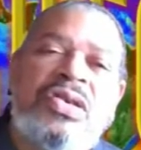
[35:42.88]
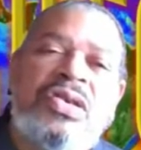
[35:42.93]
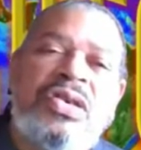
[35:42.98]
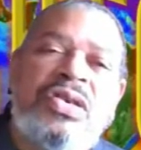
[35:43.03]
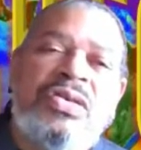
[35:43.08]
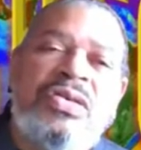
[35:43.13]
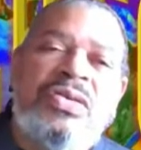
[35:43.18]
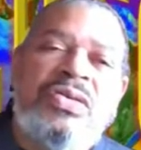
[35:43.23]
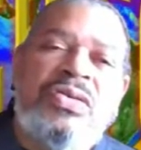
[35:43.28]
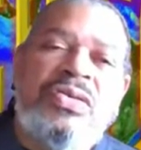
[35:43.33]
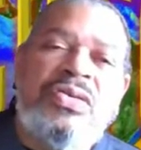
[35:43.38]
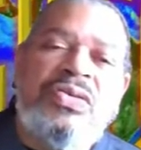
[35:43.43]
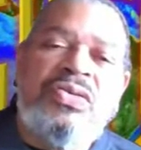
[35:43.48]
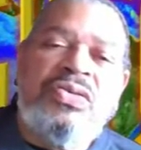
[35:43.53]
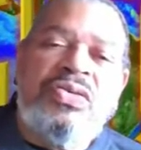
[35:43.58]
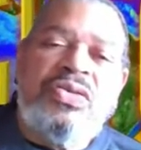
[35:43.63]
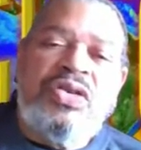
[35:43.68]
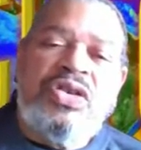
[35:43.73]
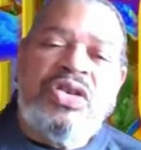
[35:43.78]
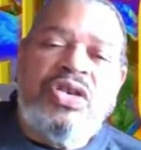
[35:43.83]

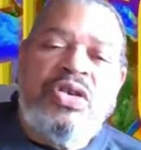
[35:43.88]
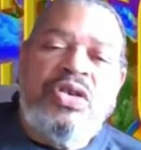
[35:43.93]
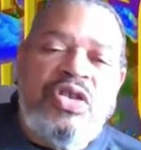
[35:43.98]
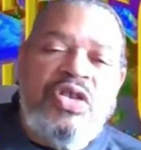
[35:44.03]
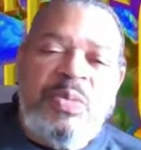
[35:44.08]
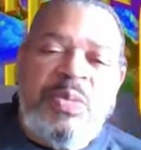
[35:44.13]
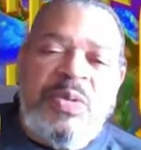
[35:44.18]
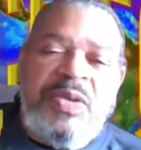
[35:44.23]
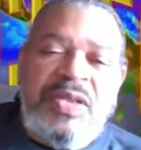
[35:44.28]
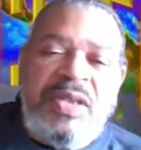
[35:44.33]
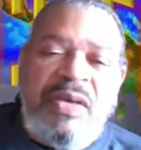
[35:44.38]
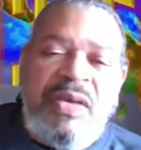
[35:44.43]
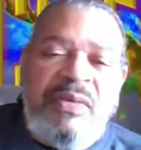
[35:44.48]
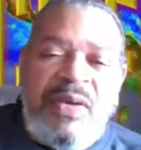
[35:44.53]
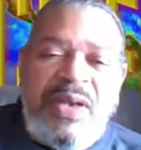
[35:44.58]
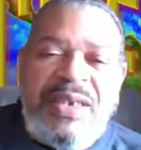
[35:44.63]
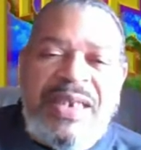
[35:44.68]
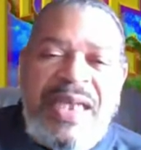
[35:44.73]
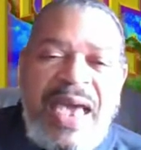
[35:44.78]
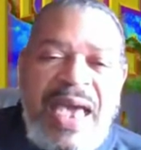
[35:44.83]
to do a
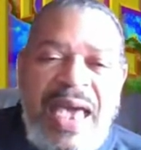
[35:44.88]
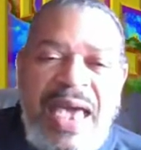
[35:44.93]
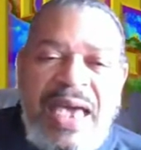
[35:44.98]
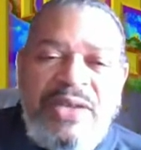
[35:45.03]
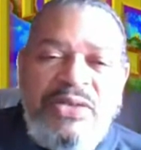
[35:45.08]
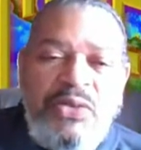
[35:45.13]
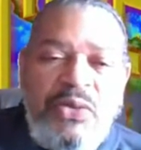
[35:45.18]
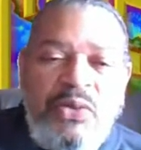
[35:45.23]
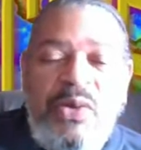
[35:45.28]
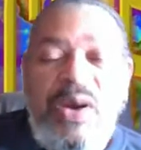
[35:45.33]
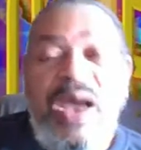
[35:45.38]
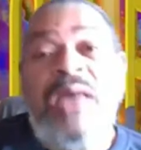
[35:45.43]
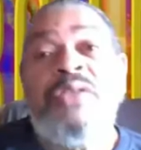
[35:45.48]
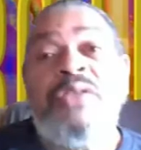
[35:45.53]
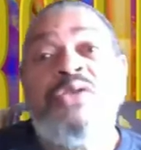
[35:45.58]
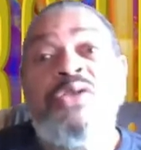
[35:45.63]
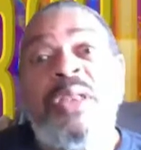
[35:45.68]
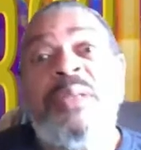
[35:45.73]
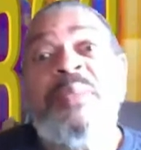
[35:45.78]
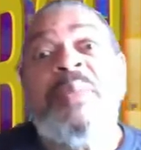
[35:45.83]
specific task
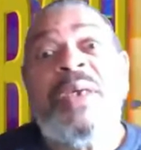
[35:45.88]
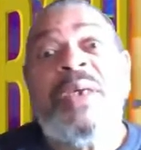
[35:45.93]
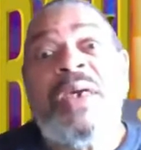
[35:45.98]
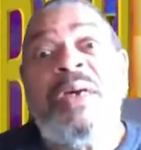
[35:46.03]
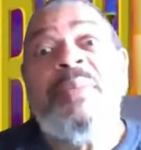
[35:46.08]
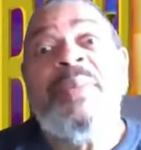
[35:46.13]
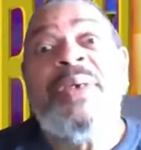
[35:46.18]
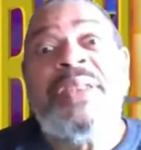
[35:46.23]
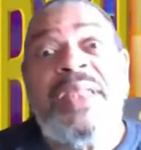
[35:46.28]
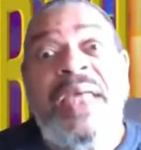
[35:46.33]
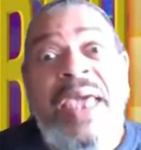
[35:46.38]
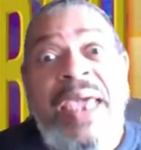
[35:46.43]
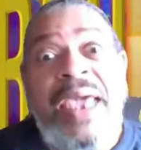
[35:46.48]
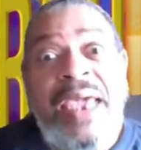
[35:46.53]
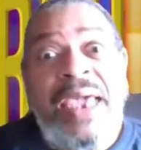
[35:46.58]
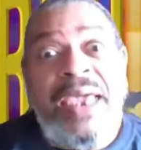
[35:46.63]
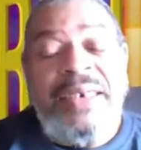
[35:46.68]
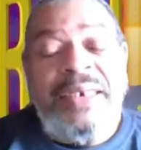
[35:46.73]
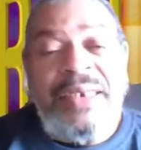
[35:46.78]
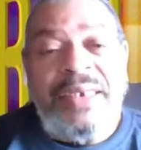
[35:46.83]
rather than becoming the
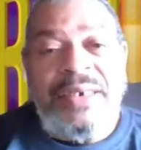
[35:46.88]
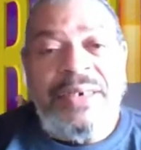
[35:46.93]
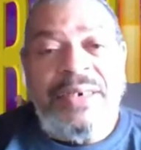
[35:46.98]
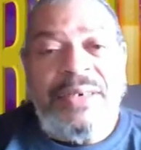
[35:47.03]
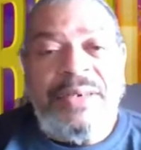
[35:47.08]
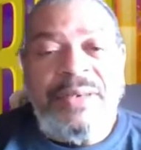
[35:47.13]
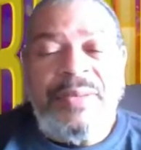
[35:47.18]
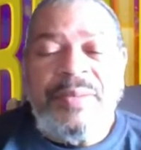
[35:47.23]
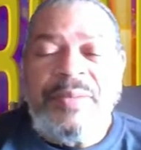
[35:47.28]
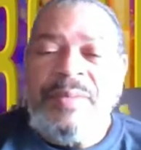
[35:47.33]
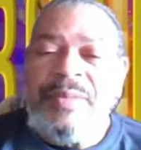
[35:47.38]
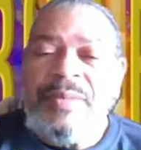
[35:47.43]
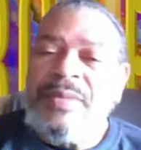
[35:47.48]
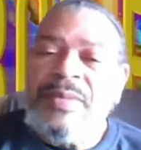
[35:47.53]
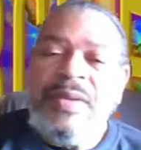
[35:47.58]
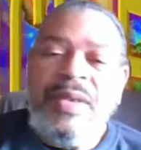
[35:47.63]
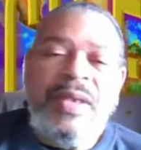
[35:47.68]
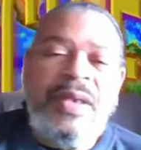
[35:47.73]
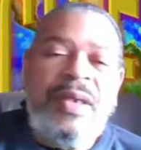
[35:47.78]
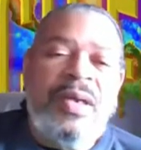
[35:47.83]
anteater
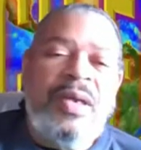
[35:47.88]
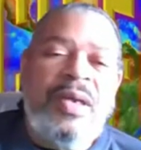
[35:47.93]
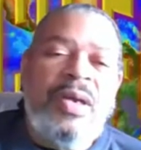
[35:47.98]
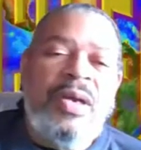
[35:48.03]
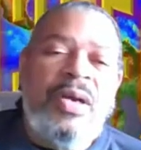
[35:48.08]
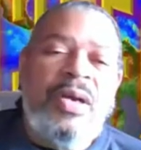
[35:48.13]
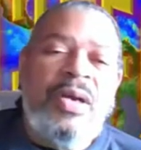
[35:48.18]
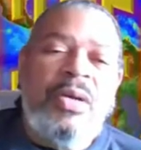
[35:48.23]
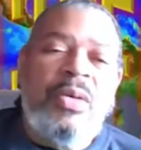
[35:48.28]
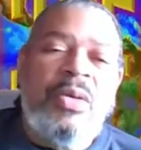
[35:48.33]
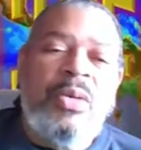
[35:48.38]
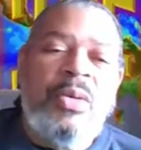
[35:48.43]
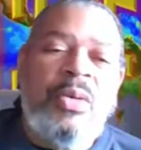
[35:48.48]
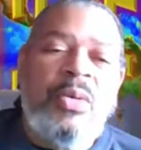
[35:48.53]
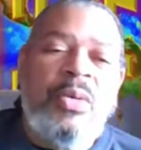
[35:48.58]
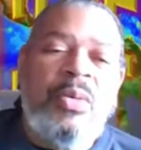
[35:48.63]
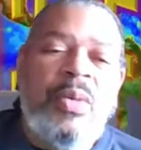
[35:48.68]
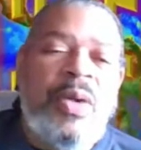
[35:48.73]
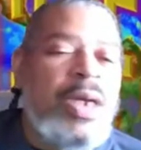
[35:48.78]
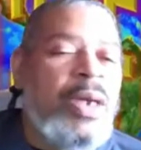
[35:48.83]

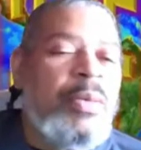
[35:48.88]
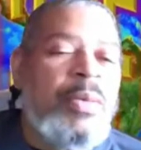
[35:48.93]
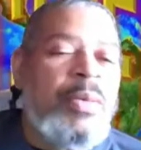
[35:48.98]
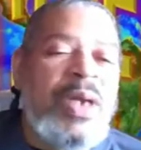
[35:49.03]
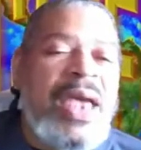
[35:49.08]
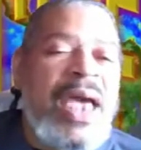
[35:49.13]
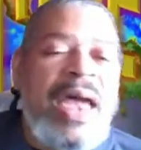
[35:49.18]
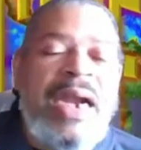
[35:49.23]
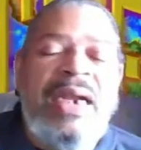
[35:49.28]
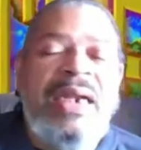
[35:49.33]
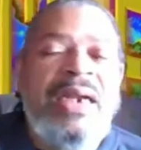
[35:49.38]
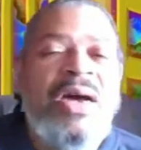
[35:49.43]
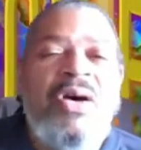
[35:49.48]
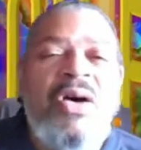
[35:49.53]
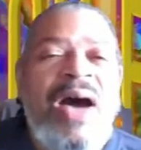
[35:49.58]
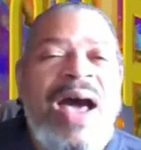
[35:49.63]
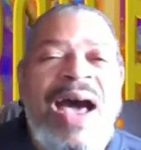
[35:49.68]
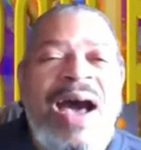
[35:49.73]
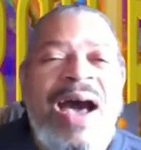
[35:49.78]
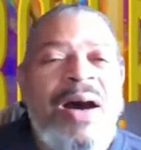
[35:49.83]
we, we got to
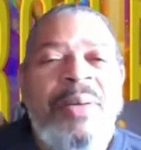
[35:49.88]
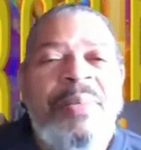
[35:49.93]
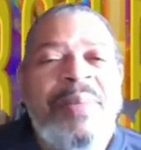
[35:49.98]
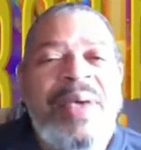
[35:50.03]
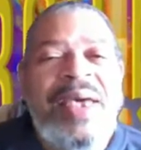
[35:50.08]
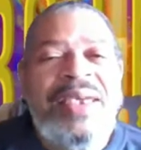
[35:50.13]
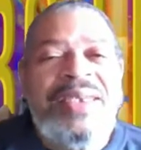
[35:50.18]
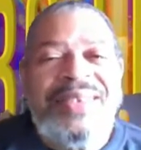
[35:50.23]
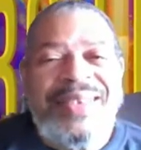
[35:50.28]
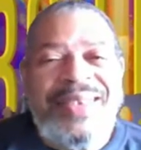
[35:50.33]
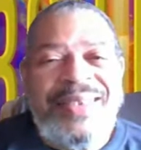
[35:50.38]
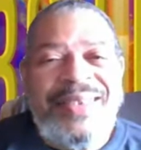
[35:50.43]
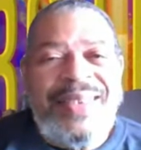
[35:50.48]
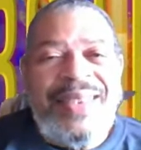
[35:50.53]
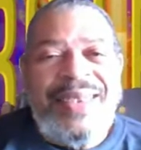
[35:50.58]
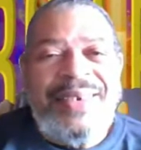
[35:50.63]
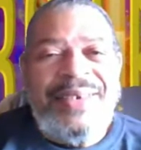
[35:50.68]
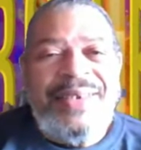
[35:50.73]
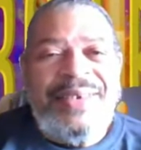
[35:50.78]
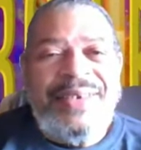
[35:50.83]
know how amazing
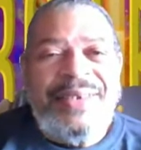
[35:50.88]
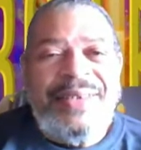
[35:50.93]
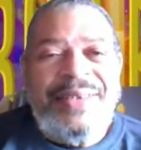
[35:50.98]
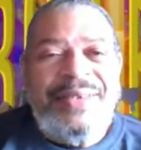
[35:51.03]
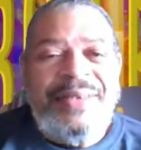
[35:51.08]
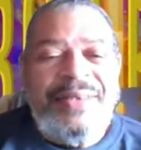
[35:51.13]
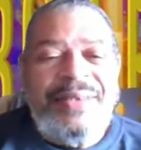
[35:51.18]
that is.